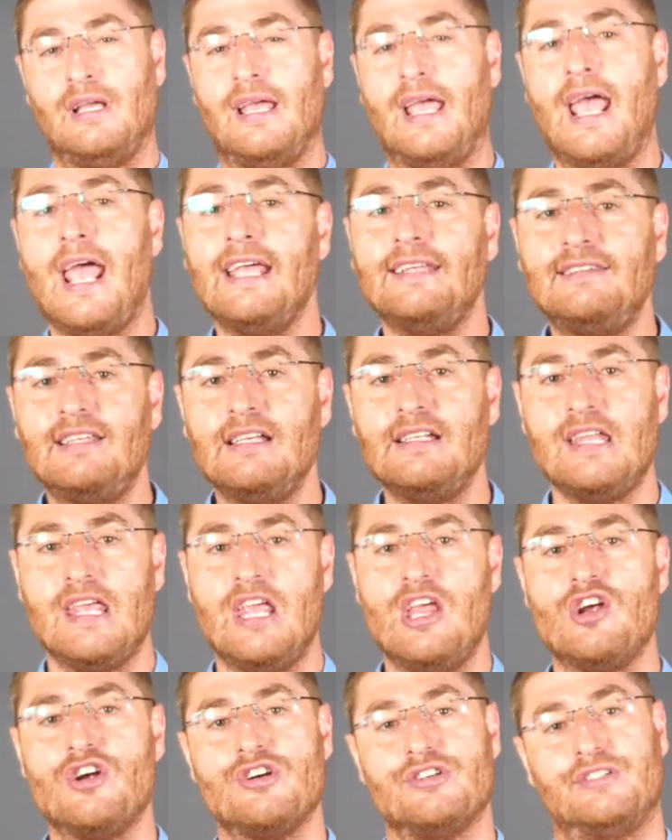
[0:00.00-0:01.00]
18
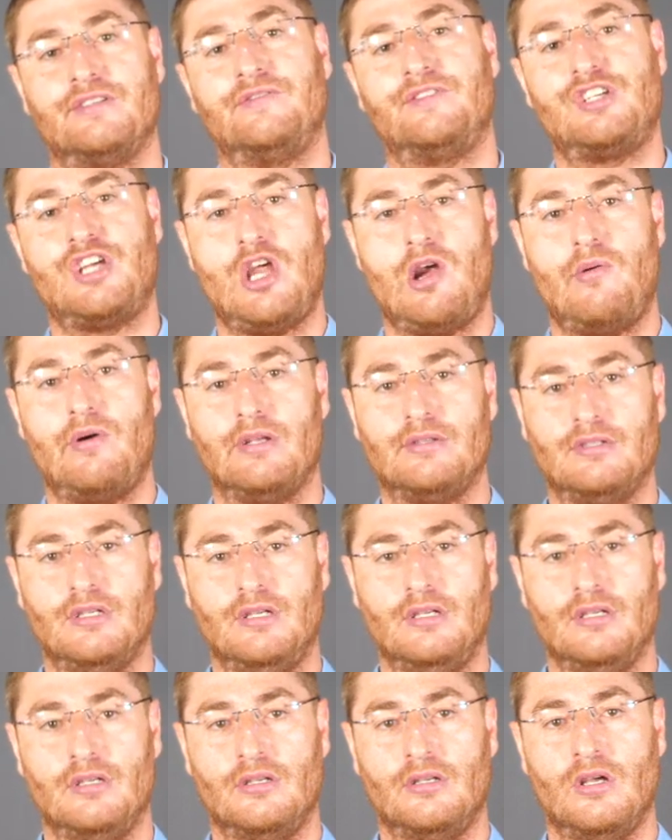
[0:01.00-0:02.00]
years of
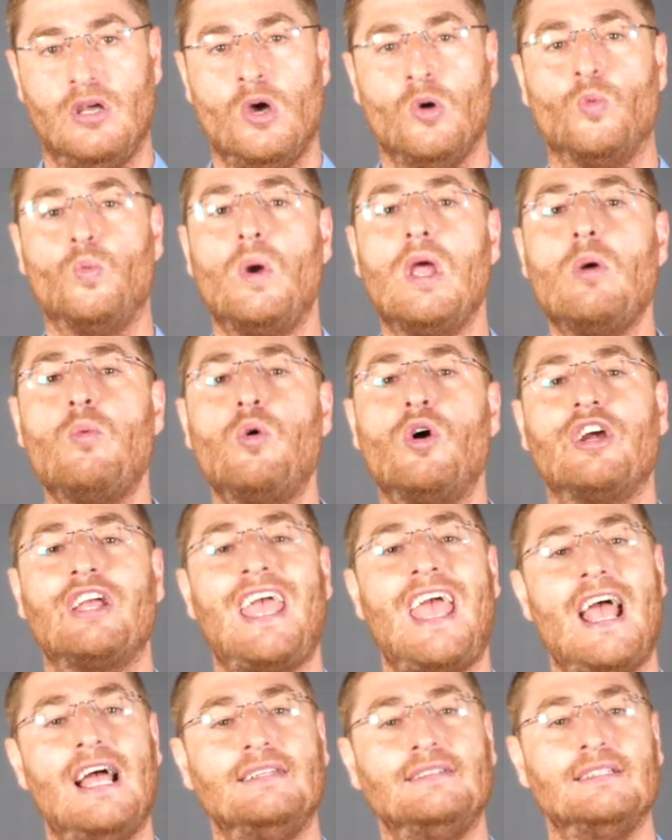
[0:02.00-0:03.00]
charity. We work
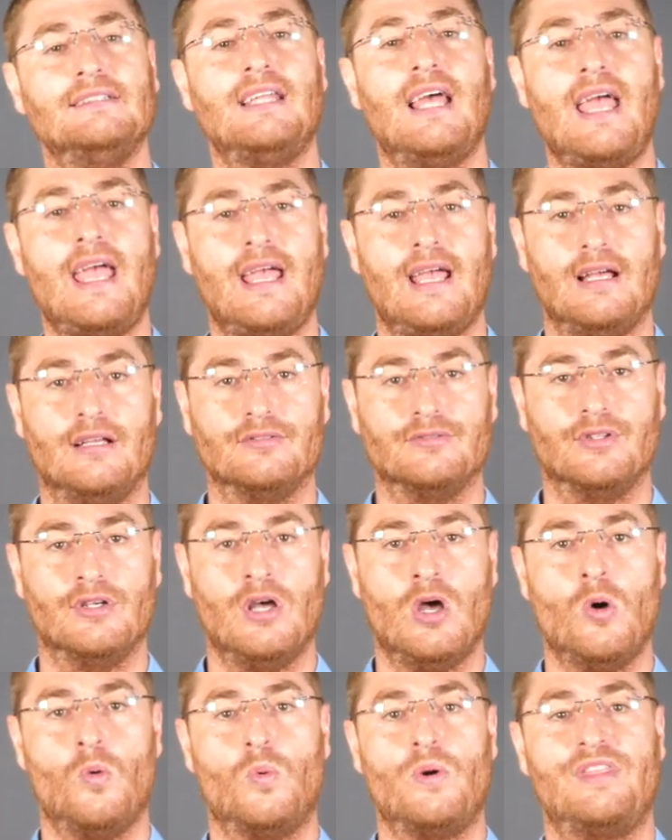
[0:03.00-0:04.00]
hand in hand
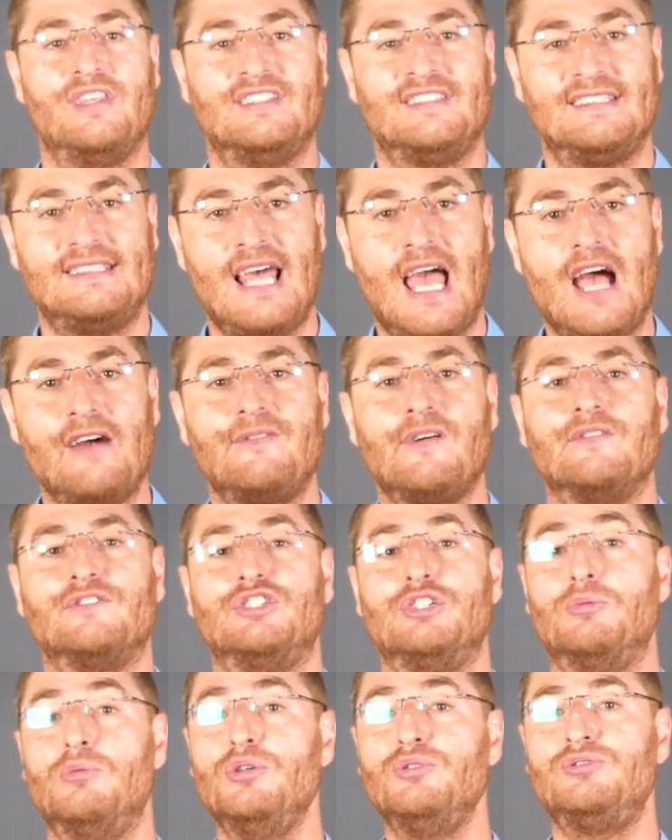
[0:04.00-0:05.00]
with the staff of
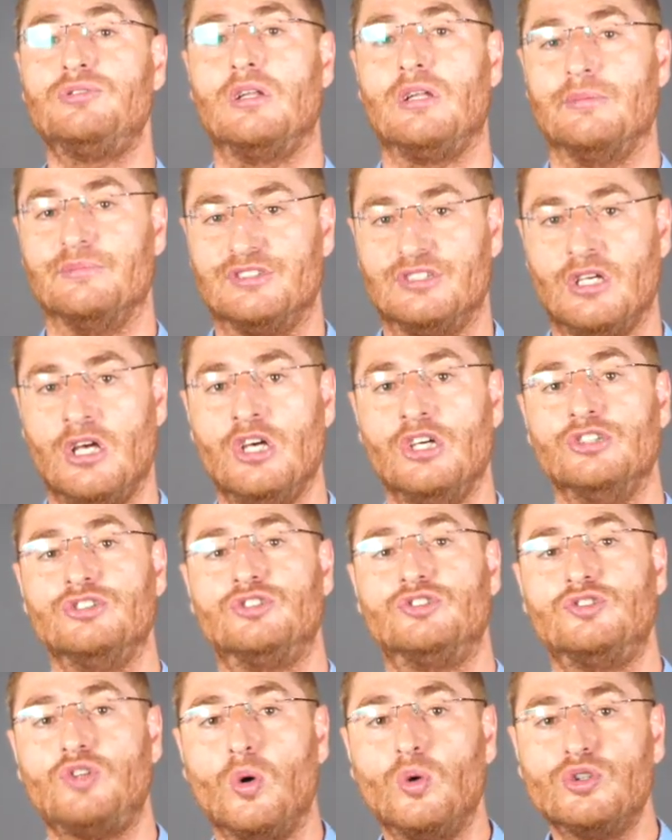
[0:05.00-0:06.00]
Jerusalem's
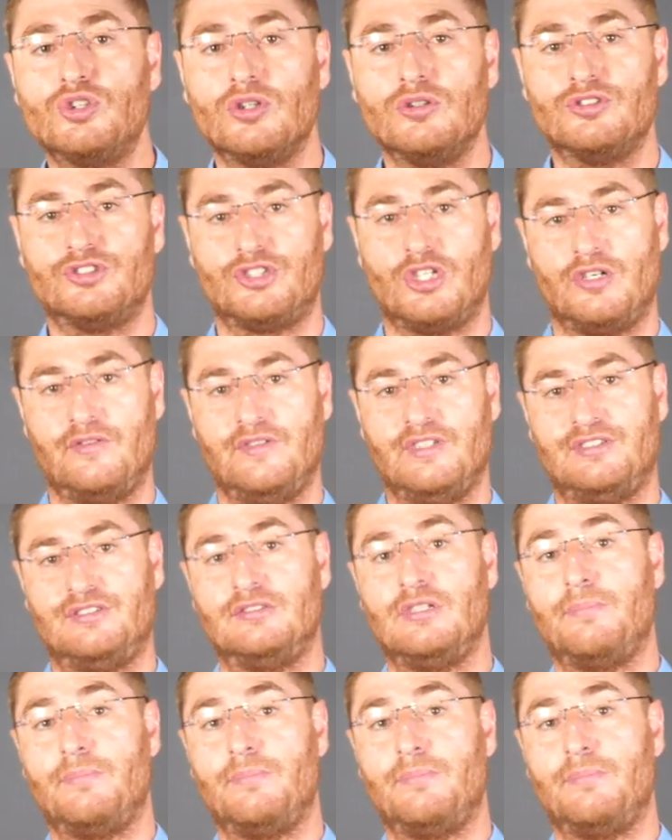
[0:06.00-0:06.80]
Social Service